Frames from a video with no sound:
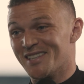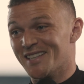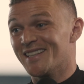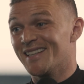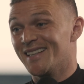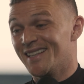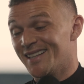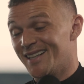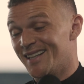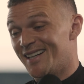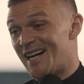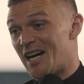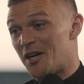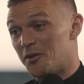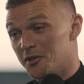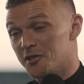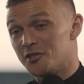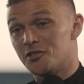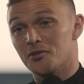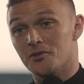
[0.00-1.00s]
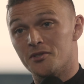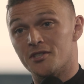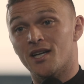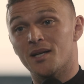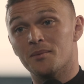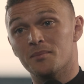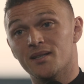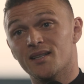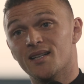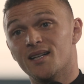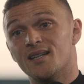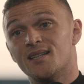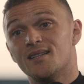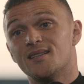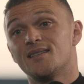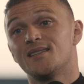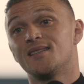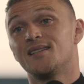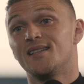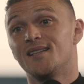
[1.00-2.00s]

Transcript: I was in the altitude chamber, yeah.